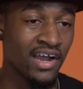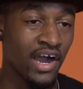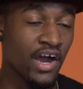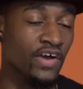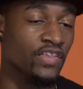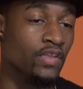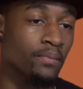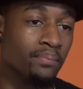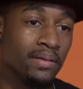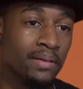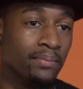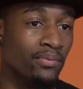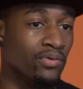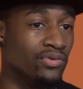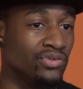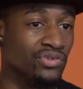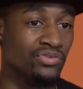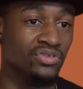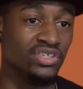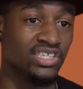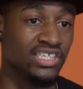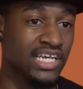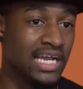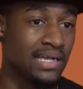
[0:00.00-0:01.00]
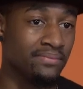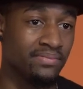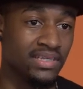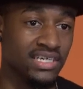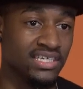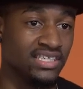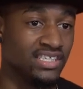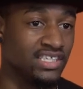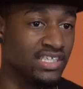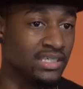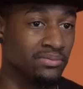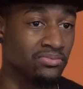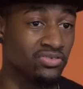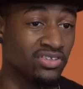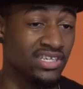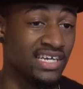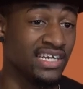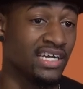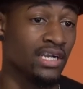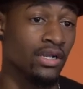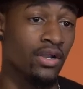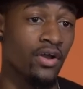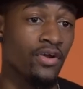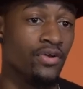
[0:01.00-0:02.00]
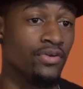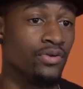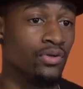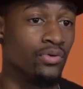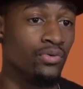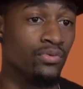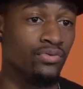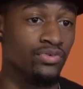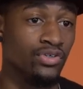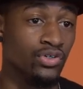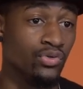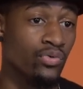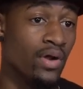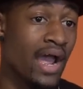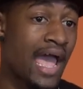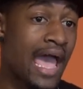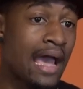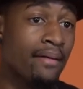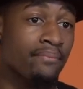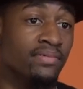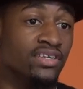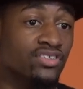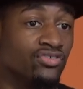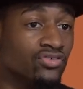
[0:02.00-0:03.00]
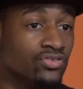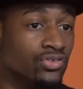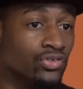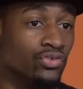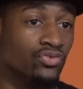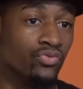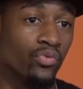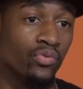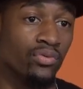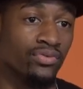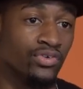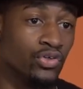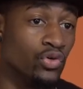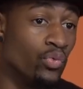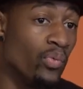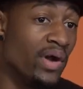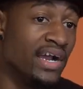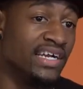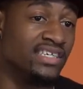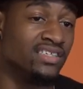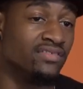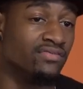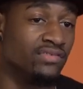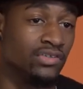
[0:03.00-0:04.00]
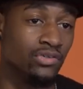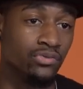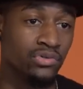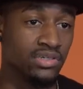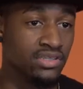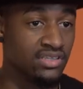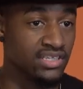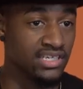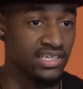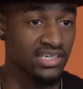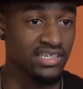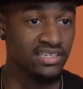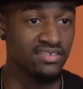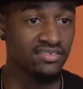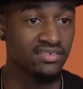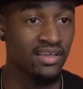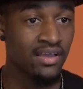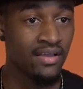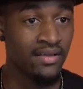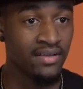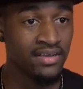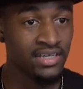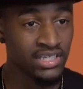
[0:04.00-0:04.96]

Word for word: other people who do the same thing as them, so they can learn new new habits or new new ways of doing things.